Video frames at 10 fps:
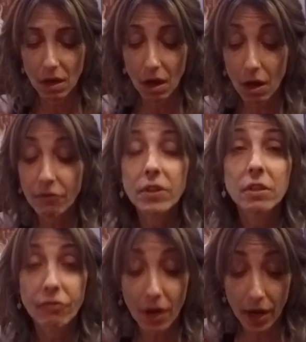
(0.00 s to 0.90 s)
of the
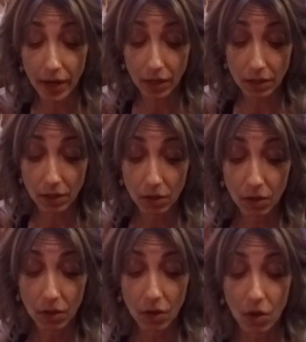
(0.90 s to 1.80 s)
divine,
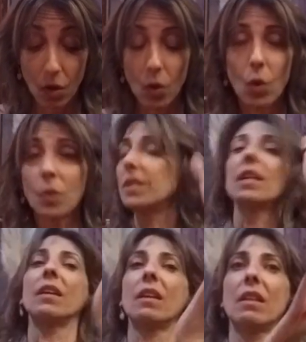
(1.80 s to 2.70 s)

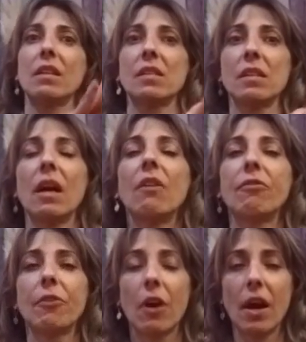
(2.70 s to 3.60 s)
holding this love
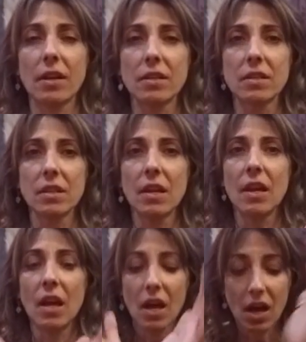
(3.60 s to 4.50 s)
for us,
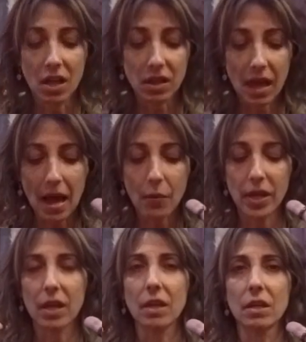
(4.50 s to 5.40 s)

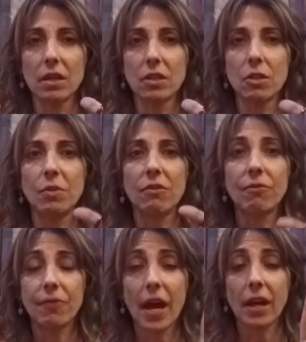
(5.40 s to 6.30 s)
allowing it to be
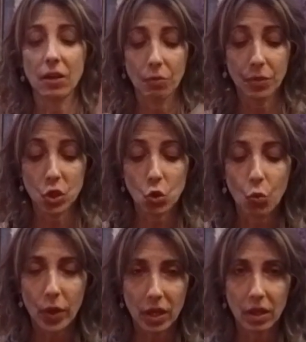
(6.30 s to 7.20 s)
fed
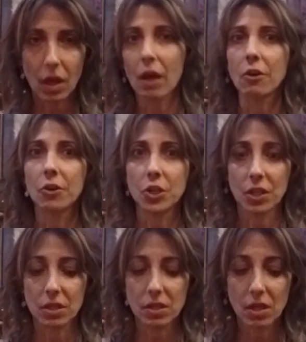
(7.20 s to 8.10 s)
between the
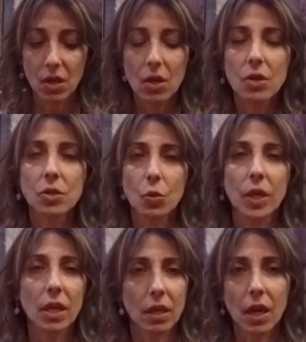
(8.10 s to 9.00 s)
energies so we
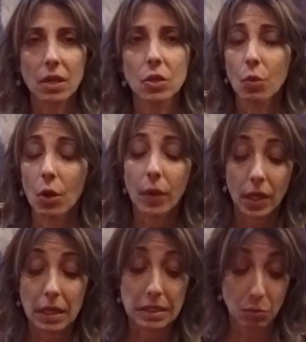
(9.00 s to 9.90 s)
can get to where we
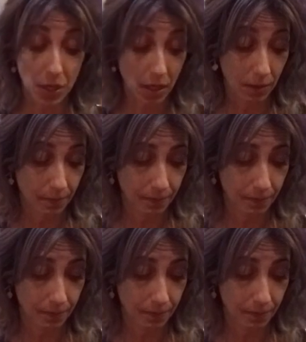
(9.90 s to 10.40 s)
need to be.